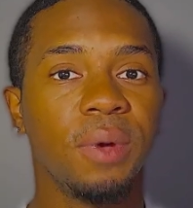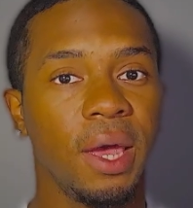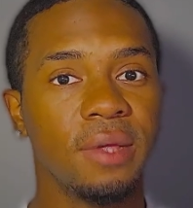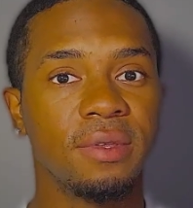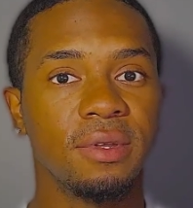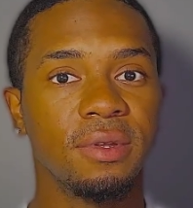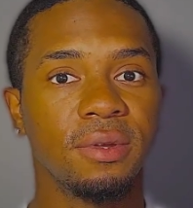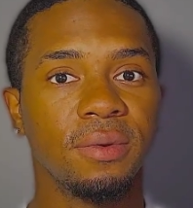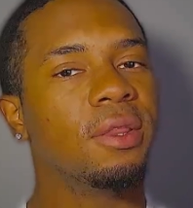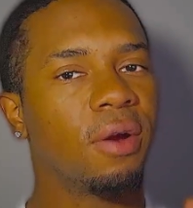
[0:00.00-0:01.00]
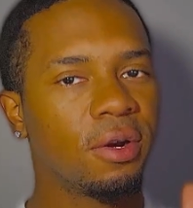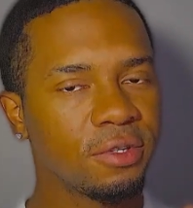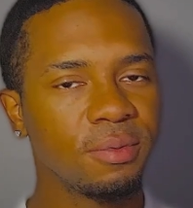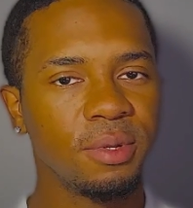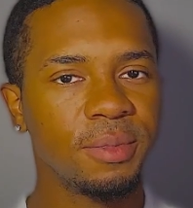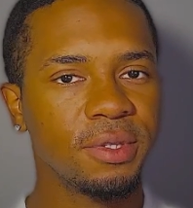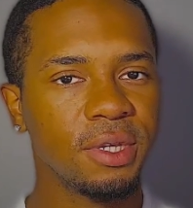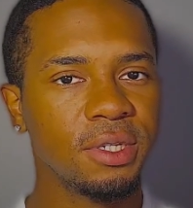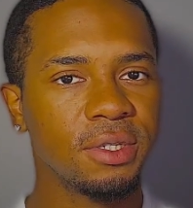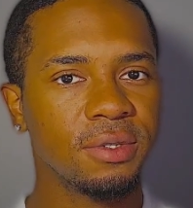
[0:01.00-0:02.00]
asked it to do. There are some
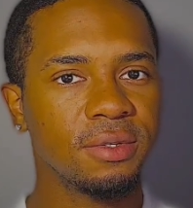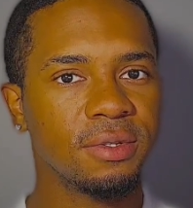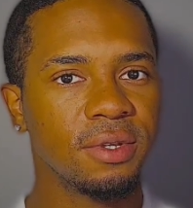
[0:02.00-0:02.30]
limitations.